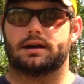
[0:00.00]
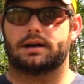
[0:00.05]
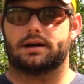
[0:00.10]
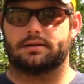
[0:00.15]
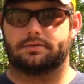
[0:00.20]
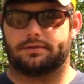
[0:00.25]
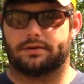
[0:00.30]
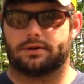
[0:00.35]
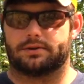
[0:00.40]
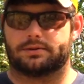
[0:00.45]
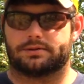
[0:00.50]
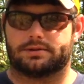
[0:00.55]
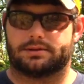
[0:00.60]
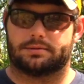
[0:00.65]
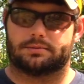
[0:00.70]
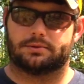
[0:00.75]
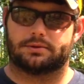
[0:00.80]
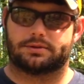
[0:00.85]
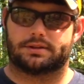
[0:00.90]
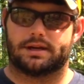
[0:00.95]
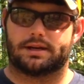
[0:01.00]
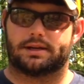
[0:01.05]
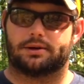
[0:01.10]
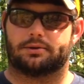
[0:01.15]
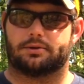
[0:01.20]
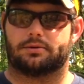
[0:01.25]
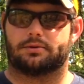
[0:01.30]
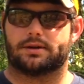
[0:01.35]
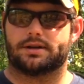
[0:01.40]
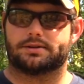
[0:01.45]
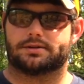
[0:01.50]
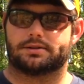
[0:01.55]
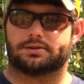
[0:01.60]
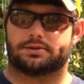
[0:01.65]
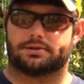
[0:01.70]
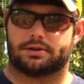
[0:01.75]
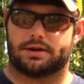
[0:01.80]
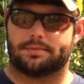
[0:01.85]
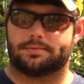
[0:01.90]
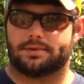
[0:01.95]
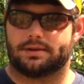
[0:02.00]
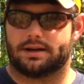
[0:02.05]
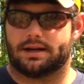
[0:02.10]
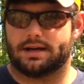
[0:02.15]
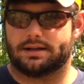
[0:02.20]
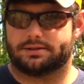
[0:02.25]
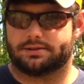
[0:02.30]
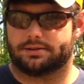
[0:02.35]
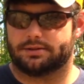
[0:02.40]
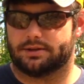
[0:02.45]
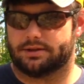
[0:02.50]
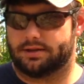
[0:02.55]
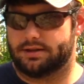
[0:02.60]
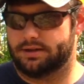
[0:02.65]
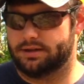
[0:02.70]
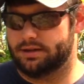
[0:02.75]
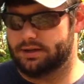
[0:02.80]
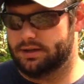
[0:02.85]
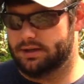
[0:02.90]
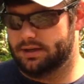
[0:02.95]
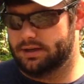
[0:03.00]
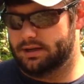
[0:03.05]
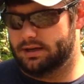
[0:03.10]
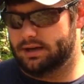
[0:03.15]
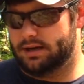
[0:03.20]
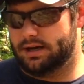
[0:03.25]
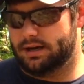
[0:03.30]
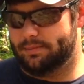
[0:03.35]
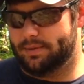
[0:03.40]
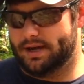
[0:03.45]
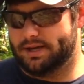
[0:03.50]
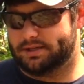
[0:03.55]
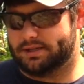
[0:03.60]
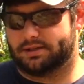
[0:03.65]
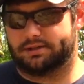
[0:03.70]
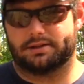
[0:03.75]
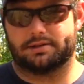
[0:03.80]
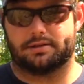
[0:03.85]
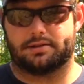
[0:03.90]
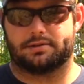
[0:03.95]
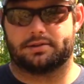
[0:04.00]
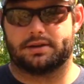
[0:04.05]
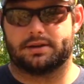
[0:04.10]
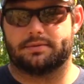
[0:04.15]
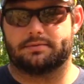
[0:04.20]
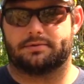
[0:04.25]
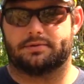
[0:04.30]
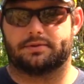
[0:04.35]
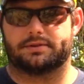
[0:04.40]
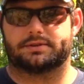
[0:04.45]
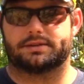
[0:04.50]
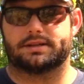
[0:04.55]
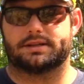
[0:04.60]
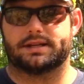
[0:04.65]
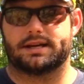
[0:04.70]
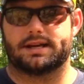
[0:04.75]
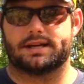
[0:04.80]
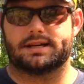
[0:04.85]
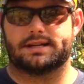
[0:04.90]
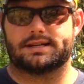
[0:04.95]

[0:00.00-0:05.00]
Hey folks, I'm going to take you on a recent trip that I took. Basically the theme for today